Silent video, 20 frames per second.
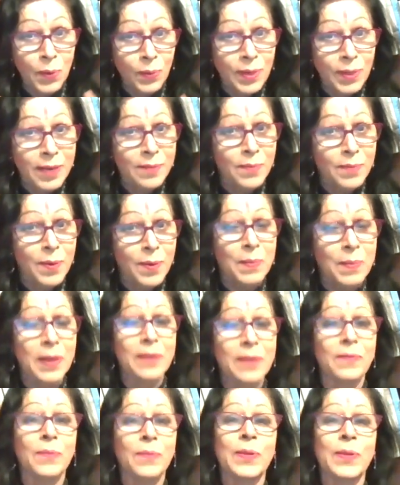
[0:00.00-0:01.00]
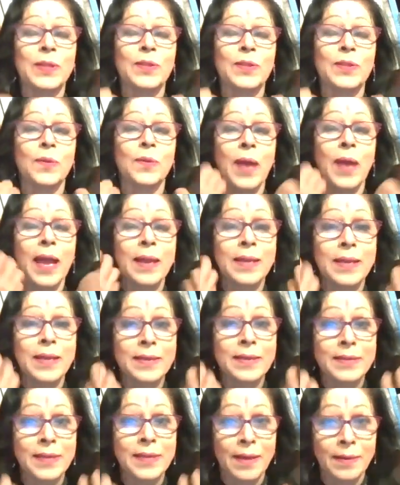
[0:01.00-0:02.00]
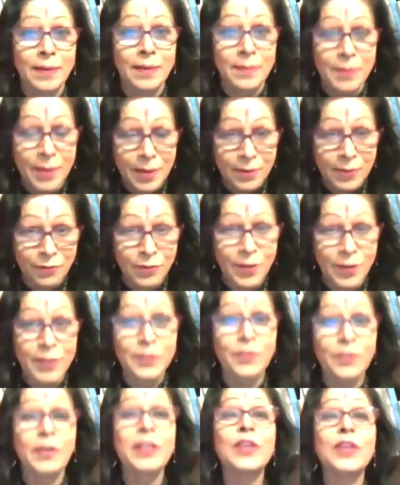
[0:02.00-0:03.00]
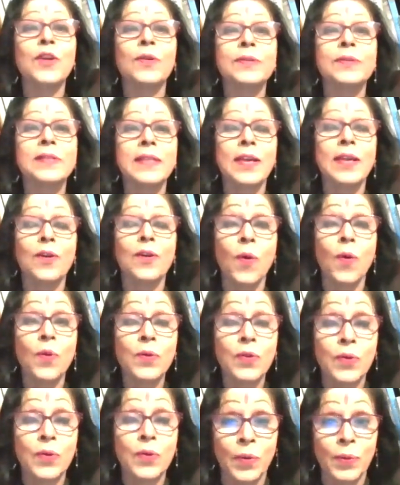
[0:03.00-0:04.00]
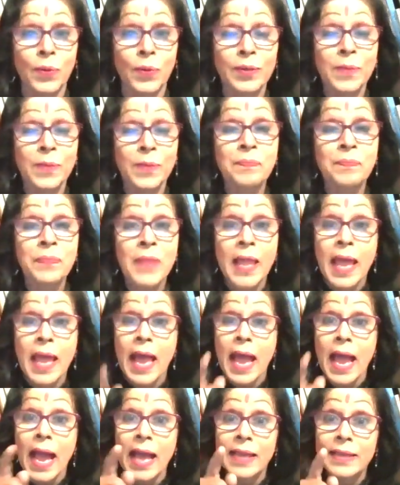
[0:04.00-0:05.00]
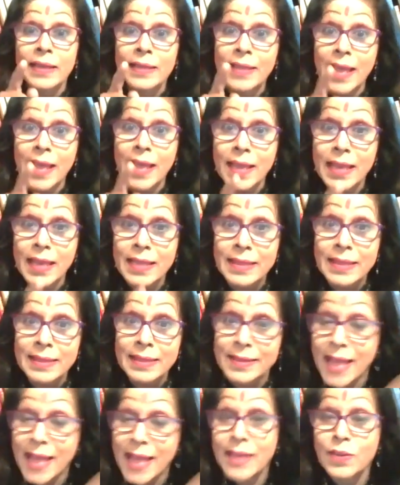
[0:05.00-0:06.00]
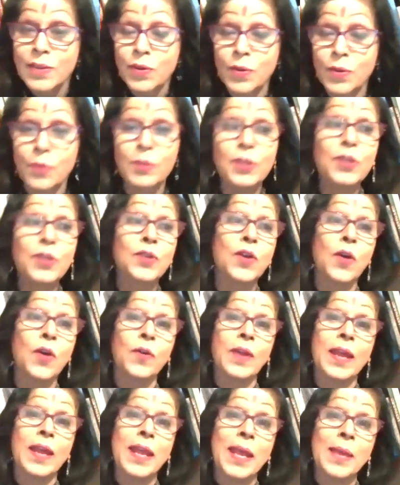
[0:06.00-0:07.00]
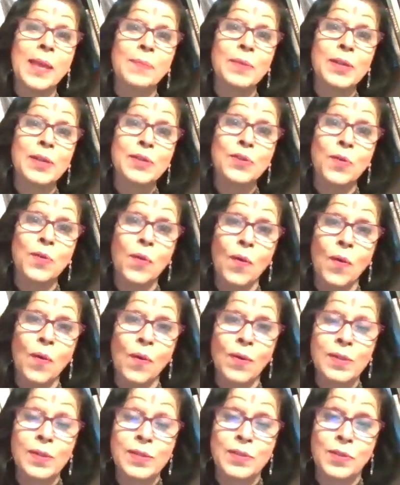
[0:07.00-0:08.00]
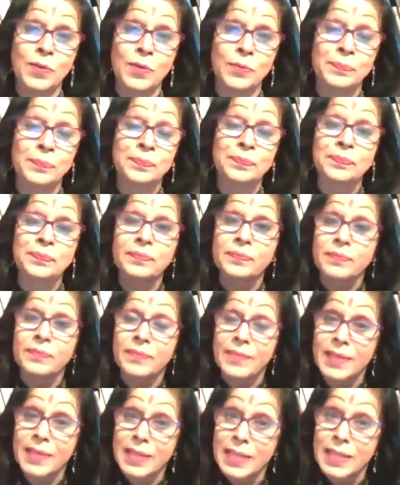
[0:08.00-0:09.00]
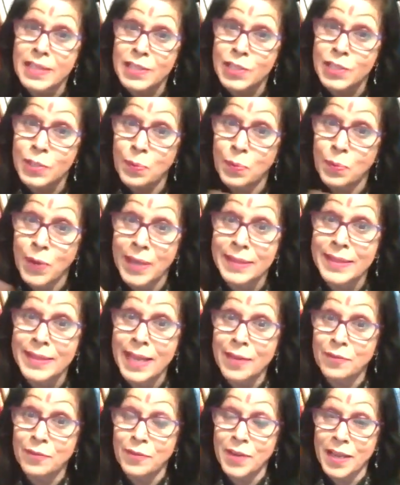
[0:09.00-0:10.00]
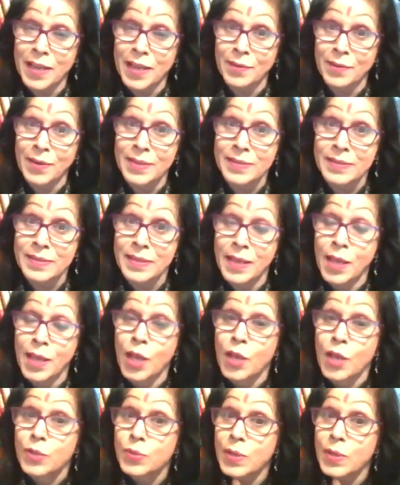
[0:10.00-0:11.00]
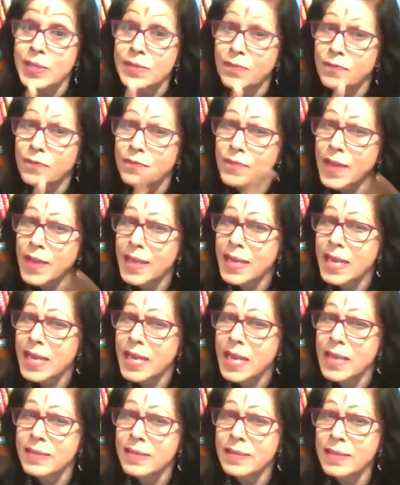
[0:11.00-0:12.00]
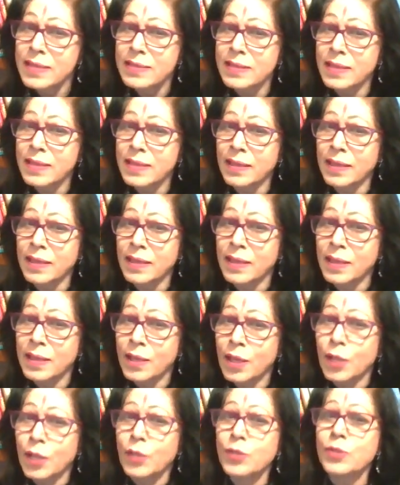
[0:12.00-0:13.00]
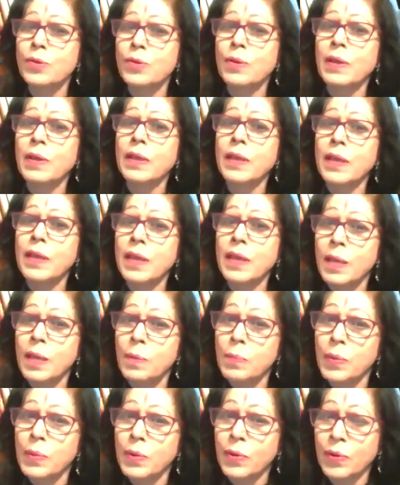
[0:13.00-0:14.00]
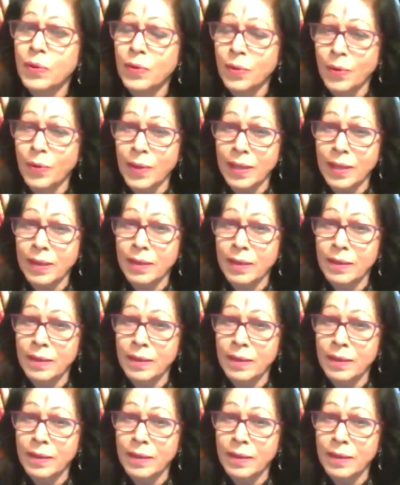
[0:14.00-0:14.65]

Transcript: Poland with you and furthering your own growth. And there, in that growth, you're able to also spread that fragrance. So it's very necessary to keep growing.